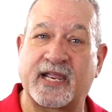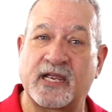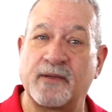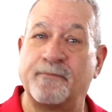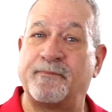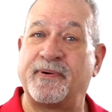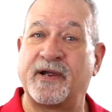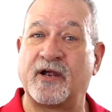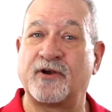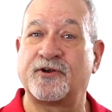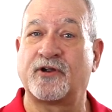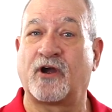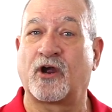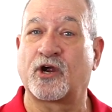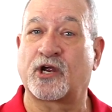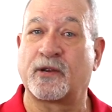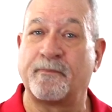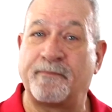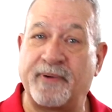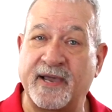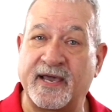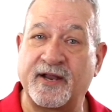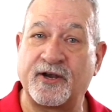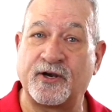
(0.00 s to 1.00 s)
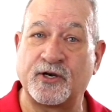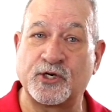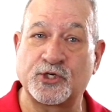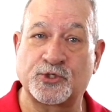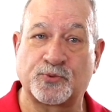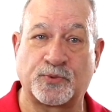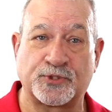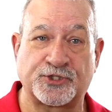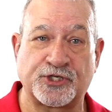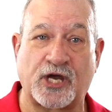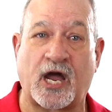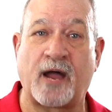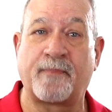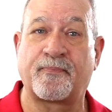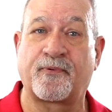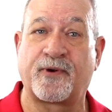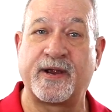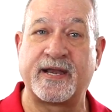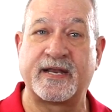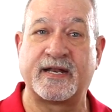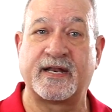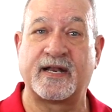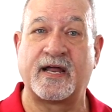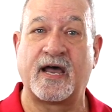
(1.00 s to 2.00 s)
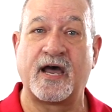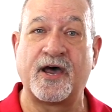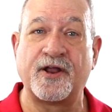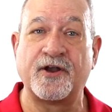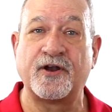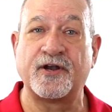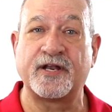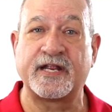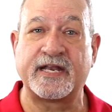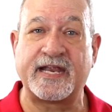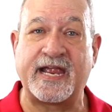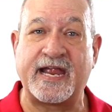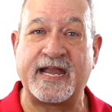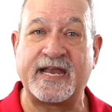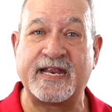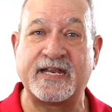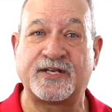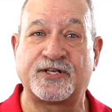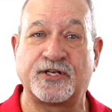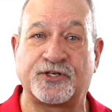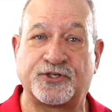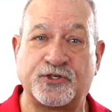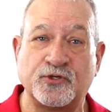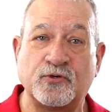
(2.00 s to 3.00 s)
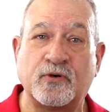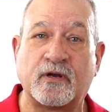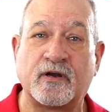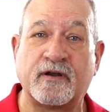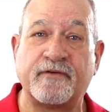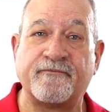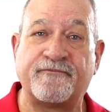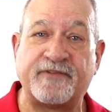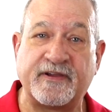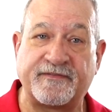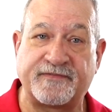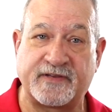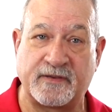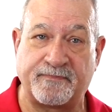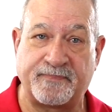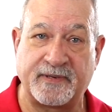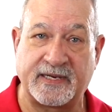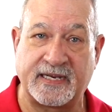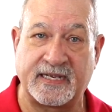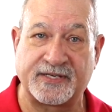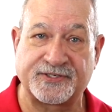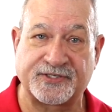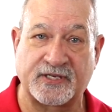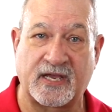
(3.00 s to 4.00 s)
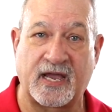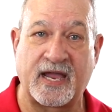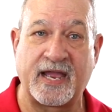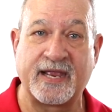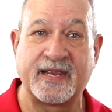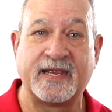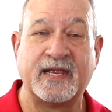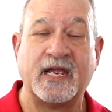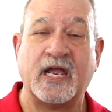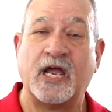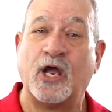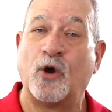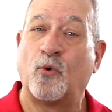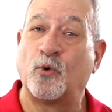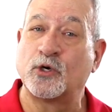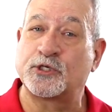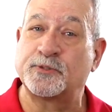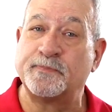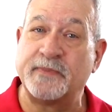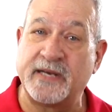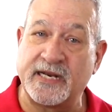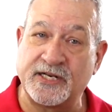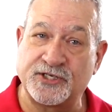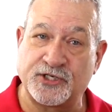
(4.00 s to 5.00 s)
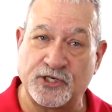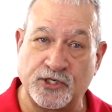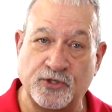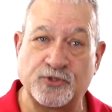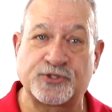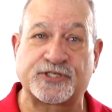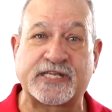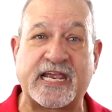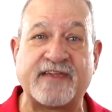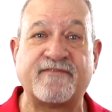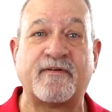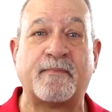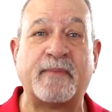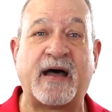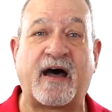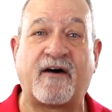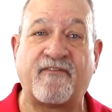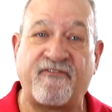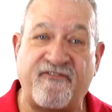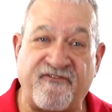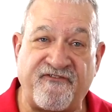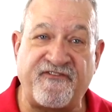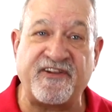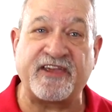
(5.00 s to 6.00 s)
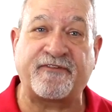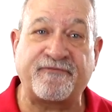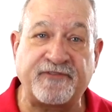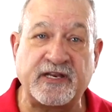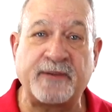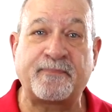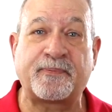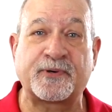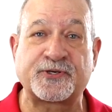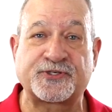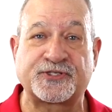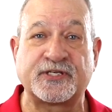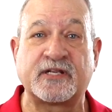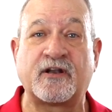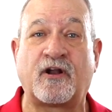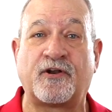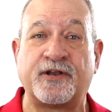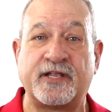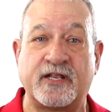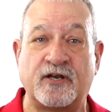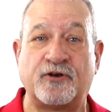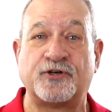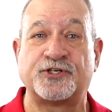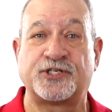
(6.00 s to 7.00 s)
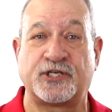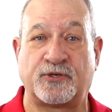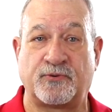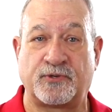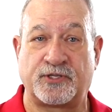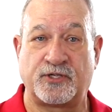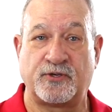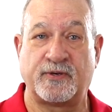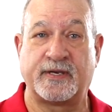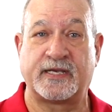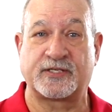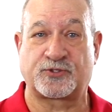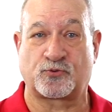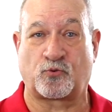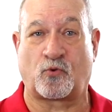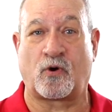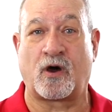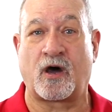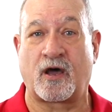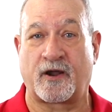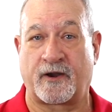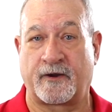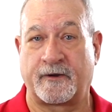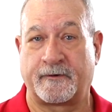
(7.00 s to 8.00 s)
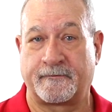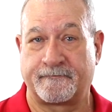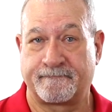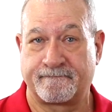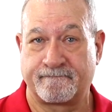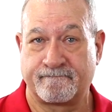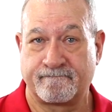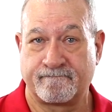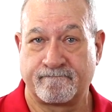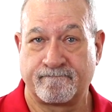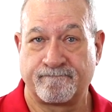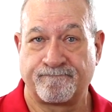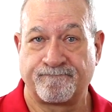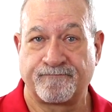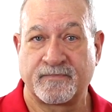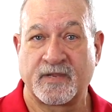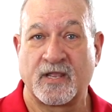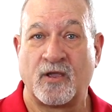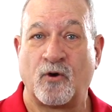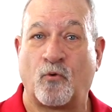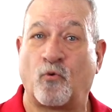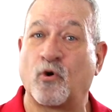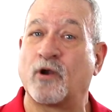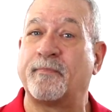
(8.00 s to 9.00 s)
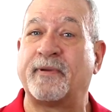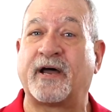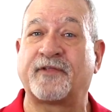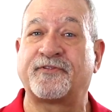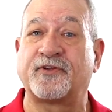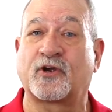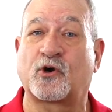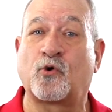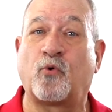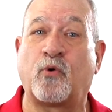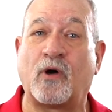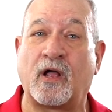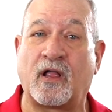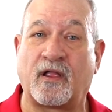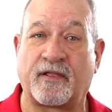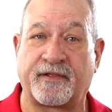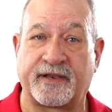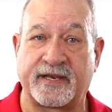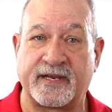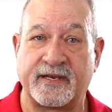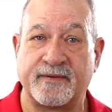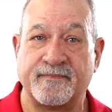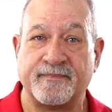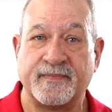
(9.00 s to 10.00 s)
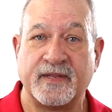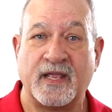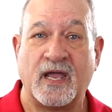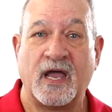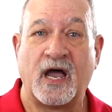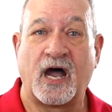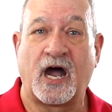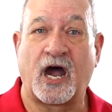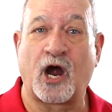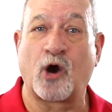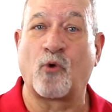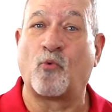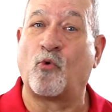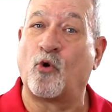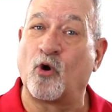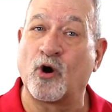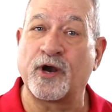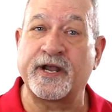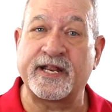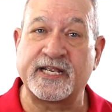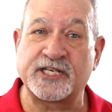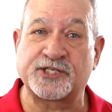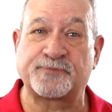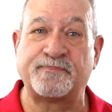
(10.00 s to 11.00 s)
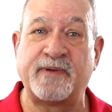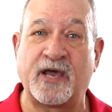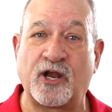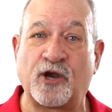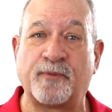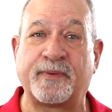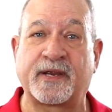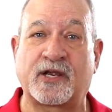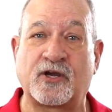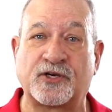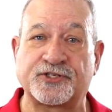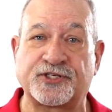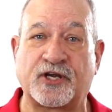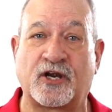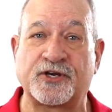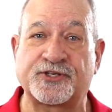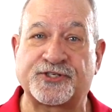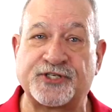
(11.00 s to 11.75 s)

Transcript: compared to our competitors, which operate at 180 to 250 psi, which means that you save about 50% on energy with U.S. water. What about their quality? Our warranty is better because our